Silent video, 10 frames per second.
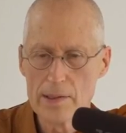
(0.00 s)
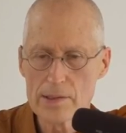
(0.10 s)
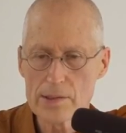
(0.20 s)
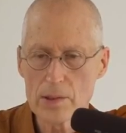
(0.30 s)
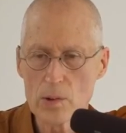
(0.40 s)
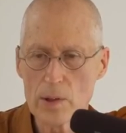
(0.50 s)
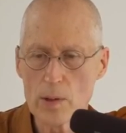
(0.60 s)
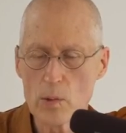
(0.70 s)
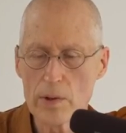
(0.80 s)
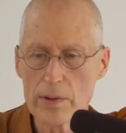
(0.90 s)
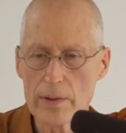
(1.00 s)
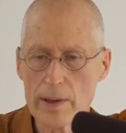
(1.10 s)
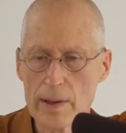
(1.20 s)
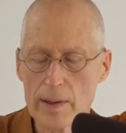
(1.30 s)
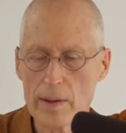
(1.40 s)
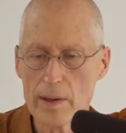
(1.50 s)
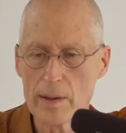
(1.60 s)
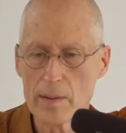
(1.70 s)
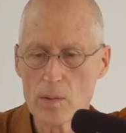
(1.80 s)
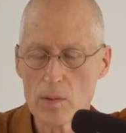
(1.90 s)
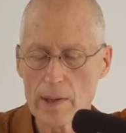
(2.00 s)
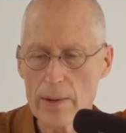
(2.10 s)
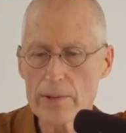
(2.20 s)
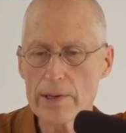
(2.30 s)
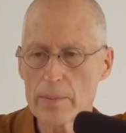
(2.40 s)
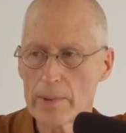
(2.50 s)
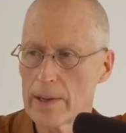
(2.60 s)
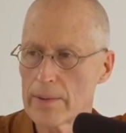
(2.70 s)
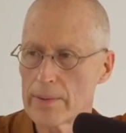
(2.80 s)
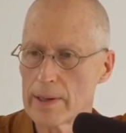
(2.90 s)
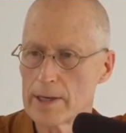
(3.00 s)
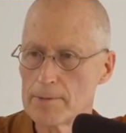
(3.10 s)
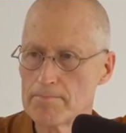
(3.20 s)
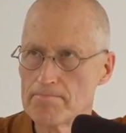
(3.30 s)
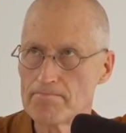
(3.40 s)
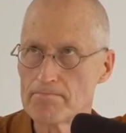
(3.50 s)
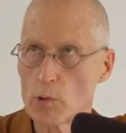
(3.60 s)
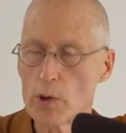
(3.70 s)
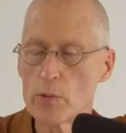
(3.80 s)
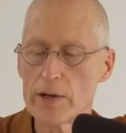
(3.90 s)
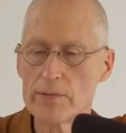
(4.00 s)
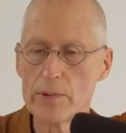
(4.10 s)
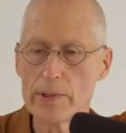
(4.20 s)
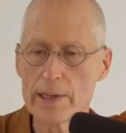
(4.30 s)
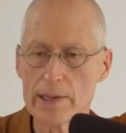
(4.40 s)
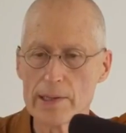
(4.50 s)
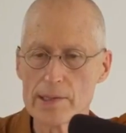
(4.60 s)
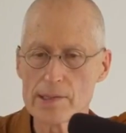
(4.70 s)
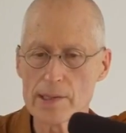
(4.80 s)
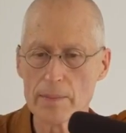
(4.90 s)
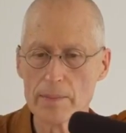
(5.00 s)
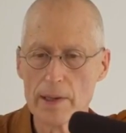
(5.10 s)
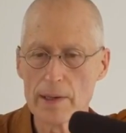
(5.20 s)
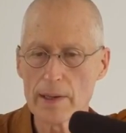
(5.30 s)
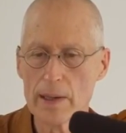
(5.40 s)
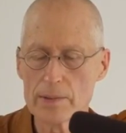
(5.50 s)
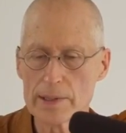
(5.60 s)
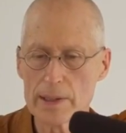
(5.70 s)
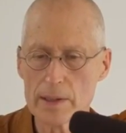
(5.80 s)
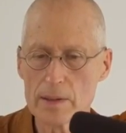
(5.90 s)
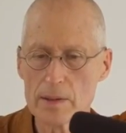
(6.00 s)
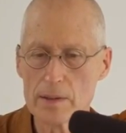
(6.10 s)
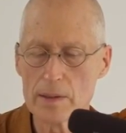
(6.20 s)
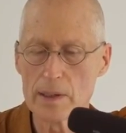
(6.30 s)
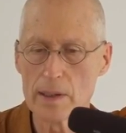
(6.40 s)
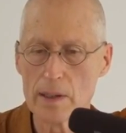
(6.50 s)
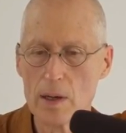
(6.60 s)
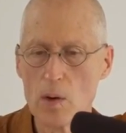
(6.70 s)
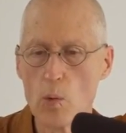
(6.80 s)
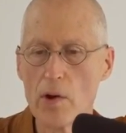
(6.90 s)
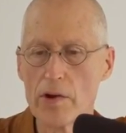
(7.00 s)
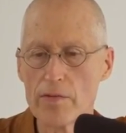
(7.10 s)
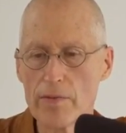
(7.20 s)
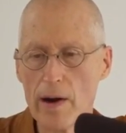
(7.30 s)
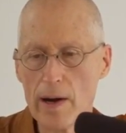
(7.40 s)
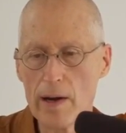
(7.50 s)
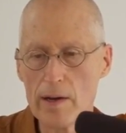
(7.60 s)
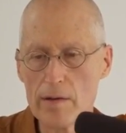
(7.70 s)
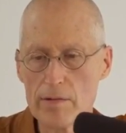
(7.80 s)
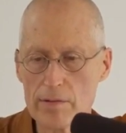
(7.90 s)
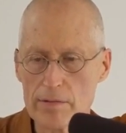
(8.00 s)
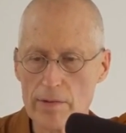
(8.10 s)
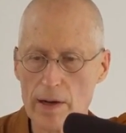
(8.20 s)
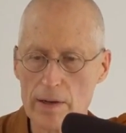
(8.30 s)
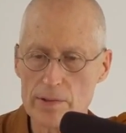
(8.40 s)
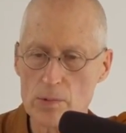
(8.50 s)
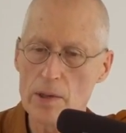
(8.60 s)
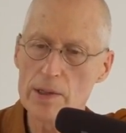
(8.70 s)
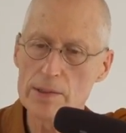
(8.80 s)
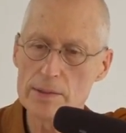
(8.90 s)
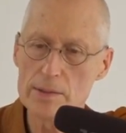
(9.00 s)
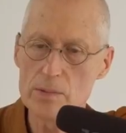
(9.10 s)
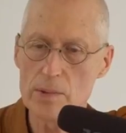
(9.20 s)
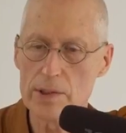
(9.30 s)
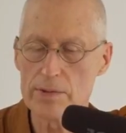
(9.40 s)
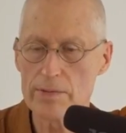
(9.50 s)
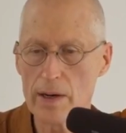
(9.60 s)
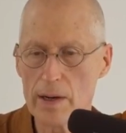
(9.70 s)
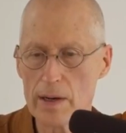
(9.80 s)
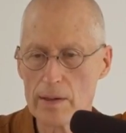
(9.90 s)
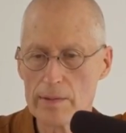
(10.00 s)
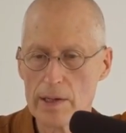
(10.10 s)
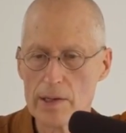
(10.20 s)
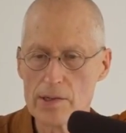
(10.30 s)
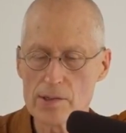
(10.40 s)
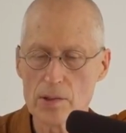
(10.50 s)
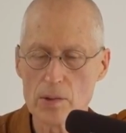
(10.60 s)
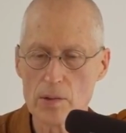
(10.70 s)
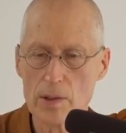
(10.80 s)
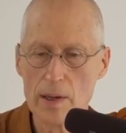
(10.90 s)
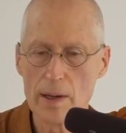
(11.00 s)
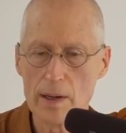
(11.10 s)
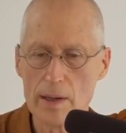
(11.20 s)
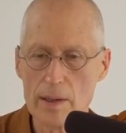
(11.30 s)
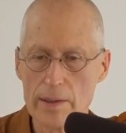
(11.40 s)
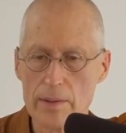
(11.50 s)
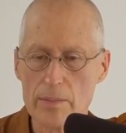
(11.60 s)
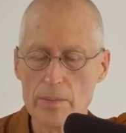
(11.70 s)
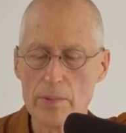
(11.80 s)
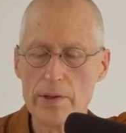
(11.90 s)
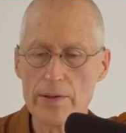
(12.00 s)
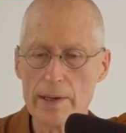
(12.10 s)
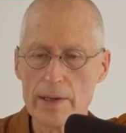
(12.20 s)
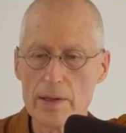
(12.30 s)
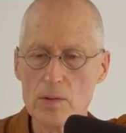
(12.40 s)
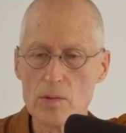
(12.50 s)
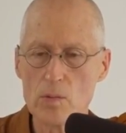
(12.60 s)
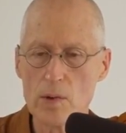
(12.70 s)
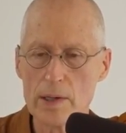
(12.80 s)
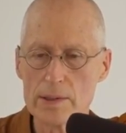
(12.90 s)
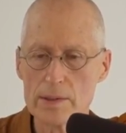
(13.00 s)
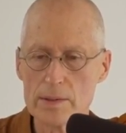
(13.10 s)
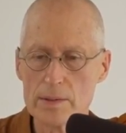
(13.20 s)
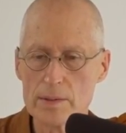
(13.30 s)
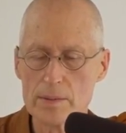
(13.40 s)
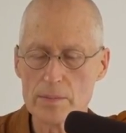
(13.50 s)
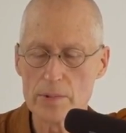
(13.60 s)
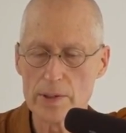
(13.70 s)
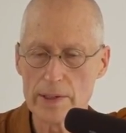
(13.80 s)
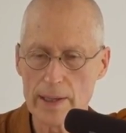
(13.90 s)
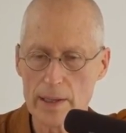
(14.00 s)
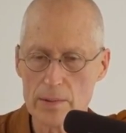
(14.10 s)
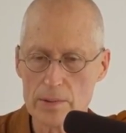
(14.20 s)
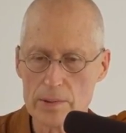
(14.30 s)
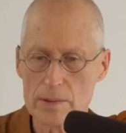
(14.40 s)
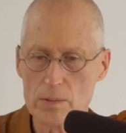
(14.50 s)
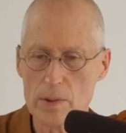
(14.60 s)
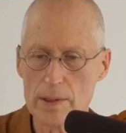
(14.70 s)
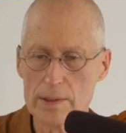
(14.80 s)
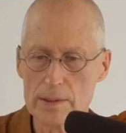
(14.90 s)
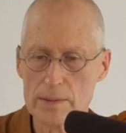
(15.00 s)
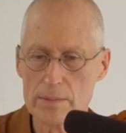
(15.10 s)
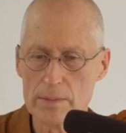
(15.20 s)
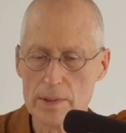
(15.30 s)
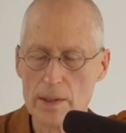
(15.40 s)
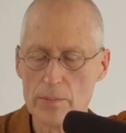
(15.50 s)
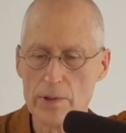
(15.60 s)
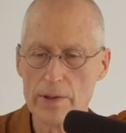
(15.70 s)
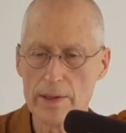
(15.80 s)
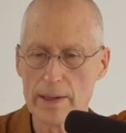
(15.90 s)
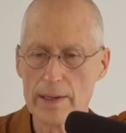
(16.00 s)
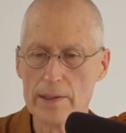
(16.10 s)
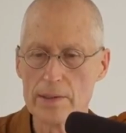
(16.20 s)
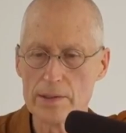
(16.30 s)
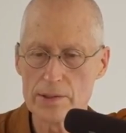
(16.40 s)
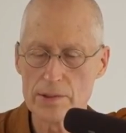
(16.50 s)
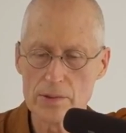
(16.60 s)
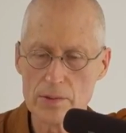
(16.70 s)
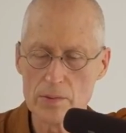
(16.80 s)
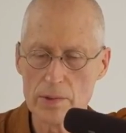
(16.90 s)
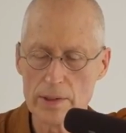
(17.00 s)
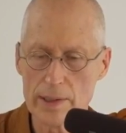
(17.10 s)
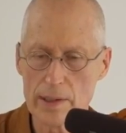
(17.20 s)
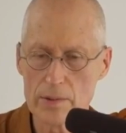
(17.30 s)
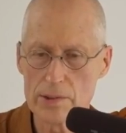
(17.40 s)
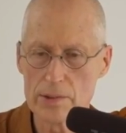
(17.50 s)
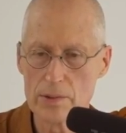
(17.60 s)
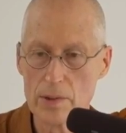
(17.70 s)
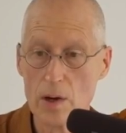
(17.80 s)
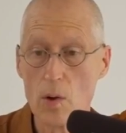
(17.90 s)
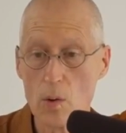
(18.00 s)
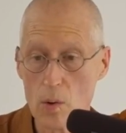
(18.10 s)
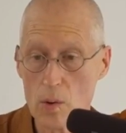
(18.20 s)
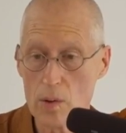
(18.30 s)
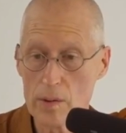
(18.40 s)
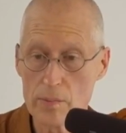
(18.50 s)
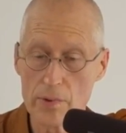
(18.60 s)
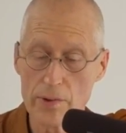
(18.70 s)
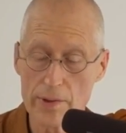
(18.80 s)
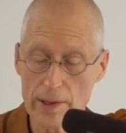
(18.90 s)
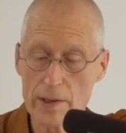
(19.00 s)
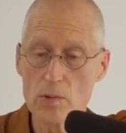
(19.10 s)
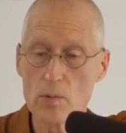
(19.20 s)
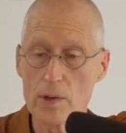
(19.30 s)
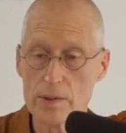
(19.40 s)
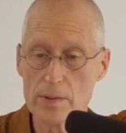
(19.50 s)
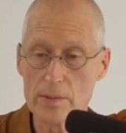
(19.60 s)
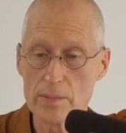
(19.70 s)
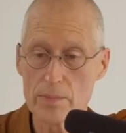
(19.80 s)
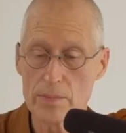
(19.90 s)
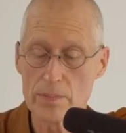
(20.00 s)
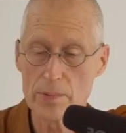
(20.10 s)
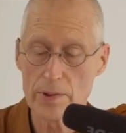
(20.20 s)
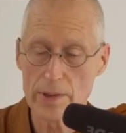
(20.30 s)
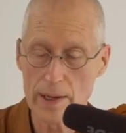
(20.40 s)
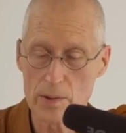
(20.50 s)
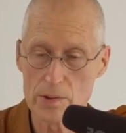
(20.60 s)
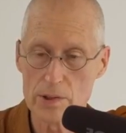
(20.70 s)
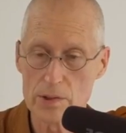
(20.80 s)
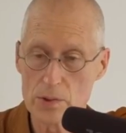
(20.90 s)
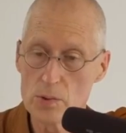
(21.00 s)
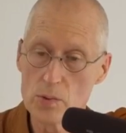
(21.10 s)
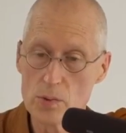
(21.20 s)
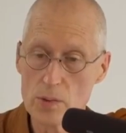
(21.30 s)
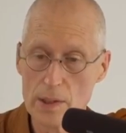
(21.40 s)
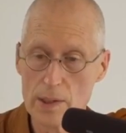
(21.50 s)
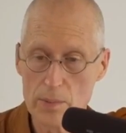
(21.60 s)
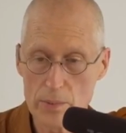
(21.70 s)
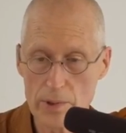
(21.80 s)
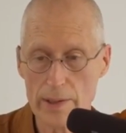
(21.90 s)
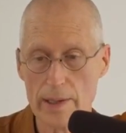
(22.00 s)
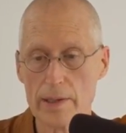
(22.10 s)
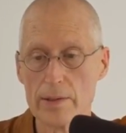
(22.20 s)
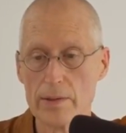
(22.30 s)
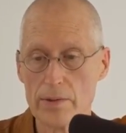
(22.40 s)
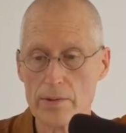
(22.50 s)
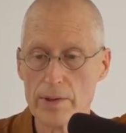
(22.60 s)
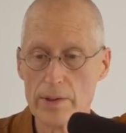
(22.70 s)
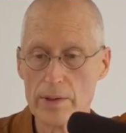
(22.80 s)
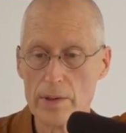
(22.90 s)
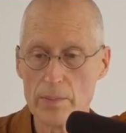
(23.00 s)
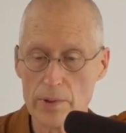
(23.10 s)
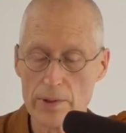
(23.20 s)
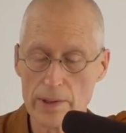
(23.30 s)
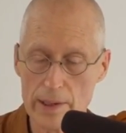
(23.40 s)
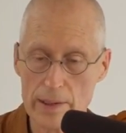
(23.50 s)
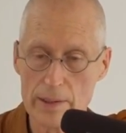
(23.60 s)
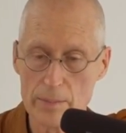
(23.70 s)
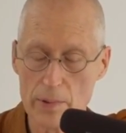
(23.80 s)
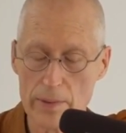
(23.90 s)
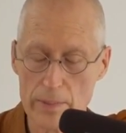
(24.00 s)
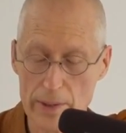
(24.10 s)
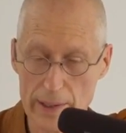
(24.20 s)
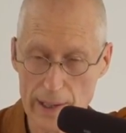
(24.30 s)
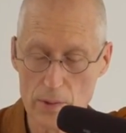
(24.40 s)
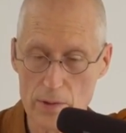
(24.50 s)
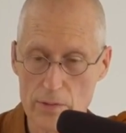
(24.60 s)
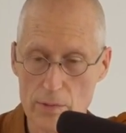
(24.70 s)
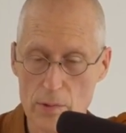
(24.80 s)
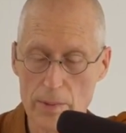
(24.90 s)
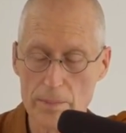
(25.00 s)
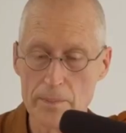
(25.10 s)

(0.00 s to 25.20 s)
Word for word: So, with uh, uh, counting the breath, um, one way of doing it is um, counting uh, 1 to 5, 5 to 1, 1 to 5. So uh, breathing in 1, breathing out 1, breathing in 2, breathing out 2, or breathing in 1, breathing out 2, breathing in 3, breathing in, breathing out 4.